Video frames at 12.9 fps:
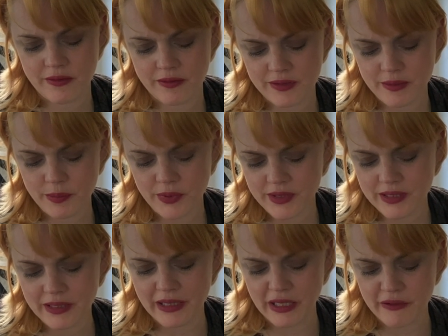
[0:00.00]
Is this
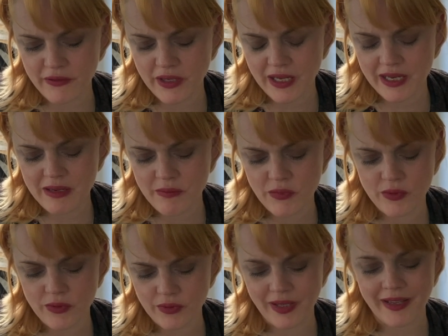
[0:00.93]
person living
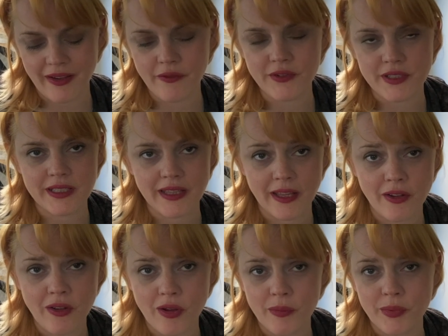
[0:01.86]
anymore? Yeah, obviously they
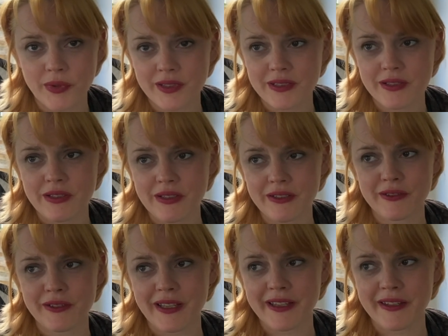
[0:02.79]
are, but it doesn't
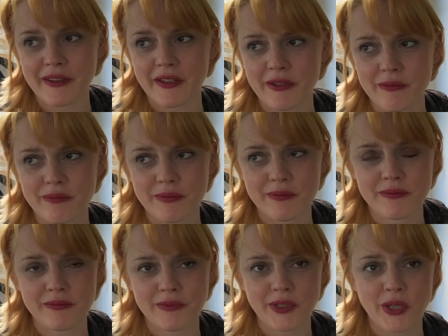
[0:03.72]
look like they're,
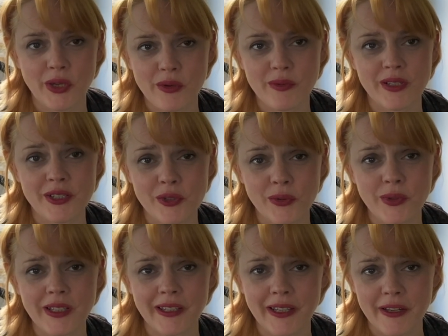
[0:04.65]
you know,
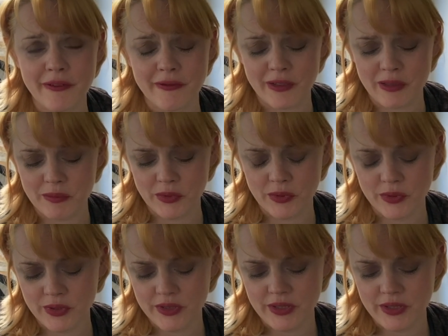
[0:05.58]
enjoying life anymore.